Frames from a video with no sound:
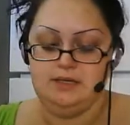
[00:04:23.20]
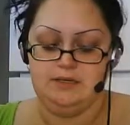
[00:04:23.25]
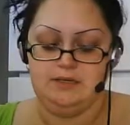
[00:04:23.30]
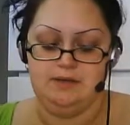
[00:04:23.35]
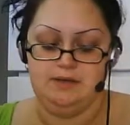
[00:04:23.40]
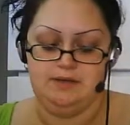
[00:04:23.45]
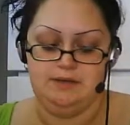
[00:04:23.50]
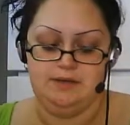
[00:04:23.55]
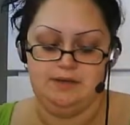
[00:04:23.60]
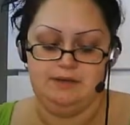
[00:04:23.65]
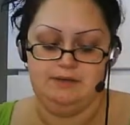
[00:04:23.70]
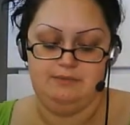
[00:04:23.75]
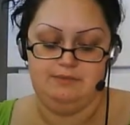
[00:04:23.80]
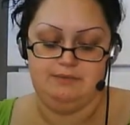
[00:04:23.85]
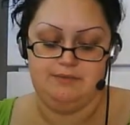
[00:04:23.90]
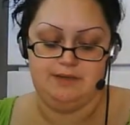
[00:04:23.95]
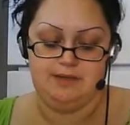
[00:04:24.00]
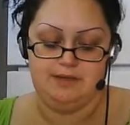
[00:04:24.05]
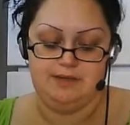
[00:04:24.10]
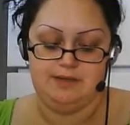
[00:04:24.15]
Now, I've
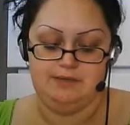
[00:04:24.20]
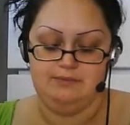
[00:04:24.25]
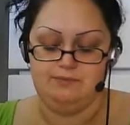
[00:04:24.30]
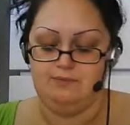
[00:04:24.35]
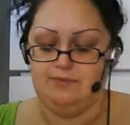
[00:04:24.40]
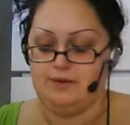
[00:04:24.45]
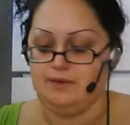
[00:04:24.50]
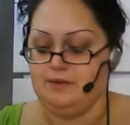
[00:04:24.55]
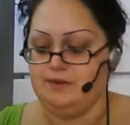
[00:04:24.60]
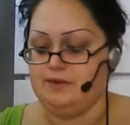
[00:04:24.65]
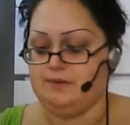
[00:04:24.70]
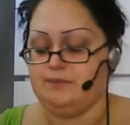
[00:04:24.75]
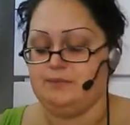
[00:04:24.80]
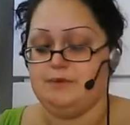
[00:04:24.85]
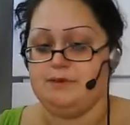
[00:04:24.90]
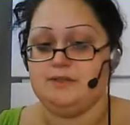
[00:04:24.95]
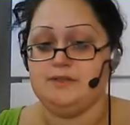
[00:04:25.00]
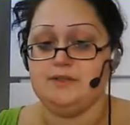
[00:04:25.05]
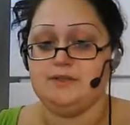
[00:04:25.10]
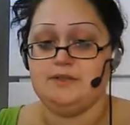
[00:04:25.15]
got various
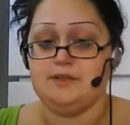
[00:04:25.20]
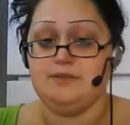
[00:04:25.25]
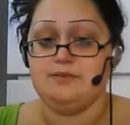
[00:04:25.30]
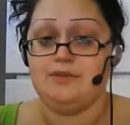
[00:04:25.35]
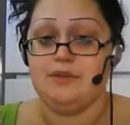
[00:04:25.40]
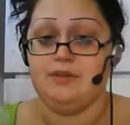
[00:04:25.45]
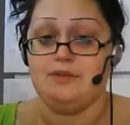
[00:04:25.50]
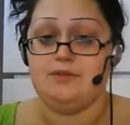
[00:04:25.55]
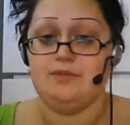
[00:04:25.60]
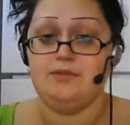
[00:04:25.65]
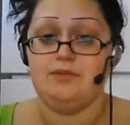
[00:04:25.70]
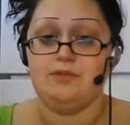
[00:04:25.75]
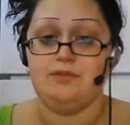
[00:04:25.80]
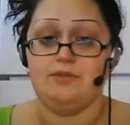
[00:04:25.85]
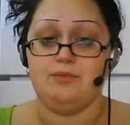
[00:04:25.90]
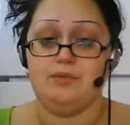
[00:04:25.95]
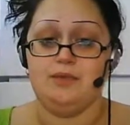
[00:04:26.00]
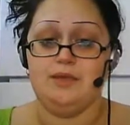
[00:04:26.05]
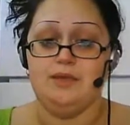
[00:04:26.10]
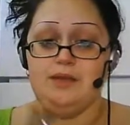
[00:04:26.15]
brushes. I've got
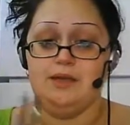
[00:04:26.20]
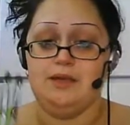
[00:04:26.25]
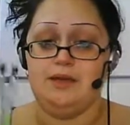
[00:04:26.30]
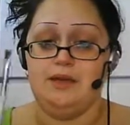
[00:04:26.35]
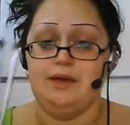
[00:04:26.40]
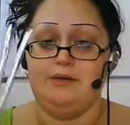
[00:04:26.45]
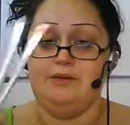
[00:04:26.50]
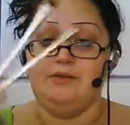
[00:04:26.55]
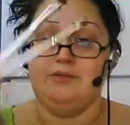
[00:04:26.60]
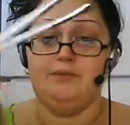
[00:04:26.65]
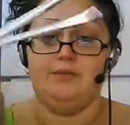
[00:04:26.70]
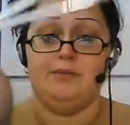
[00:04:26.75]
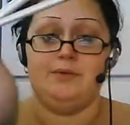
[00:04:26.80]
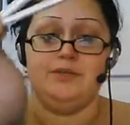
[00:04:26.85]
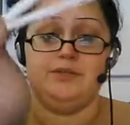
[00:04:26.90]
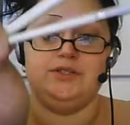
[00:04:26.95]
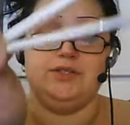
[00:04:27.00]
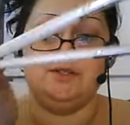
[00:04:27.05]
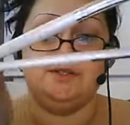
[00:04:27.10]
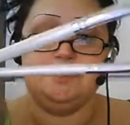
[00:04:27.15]
three ELF
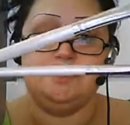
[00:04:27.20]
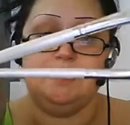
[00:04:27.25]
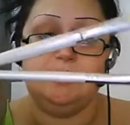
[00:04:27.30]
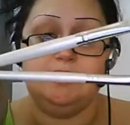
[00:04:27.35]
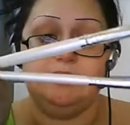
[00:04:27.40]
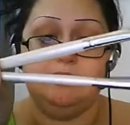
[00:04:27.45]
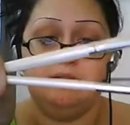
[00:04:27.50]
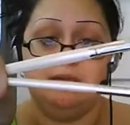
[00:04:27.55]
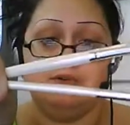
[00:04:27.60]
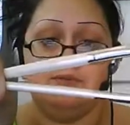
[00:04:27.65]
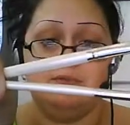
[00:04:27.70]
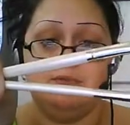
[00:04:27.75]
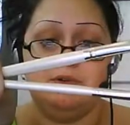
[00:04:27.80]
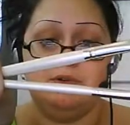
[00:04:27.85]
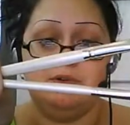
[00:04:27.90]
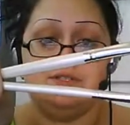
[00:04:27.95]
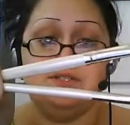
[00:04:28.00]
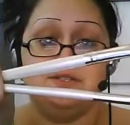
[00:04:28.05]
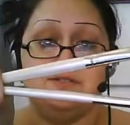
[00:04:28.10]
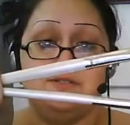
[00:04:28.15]
brushes, ELF
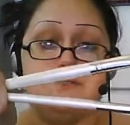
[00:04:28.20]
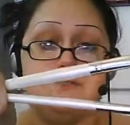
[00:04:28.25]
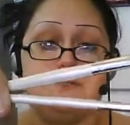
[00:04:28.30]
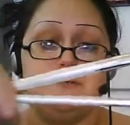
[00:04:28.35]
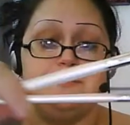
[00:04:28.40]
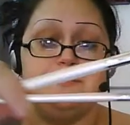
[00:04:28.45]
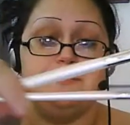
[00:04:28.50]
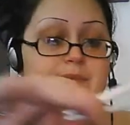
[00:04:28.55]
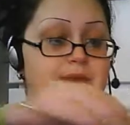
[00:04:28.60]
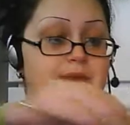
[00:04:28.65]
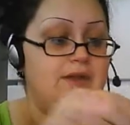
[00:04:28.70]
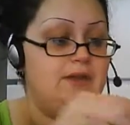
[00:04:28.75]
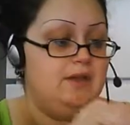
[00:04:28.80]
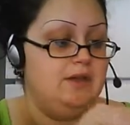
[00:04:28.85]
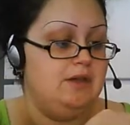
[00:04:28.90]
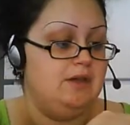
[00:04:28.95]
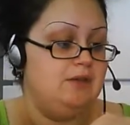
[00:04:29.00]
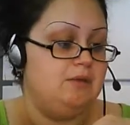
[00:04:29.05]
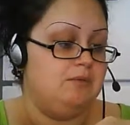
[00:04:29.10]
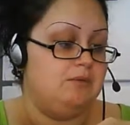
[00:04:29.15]
brushes,
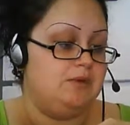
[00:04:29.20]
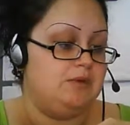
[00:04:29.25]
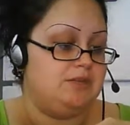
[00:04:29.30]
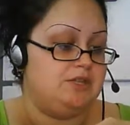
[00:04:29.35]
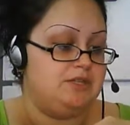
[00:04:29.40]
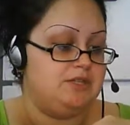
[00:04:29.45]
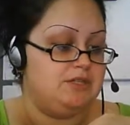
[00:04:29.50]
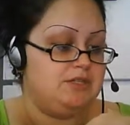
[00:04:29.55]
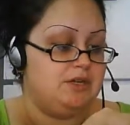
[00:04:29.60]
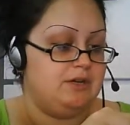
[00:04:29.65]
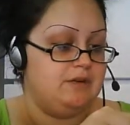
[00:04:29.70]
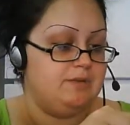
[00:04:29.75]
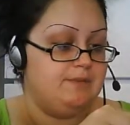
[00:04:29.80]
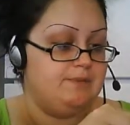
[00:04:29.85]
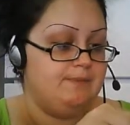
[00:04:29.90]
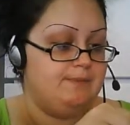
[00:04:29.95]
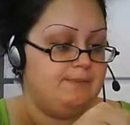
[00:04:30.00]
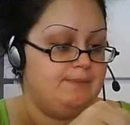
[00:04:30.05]
which, um,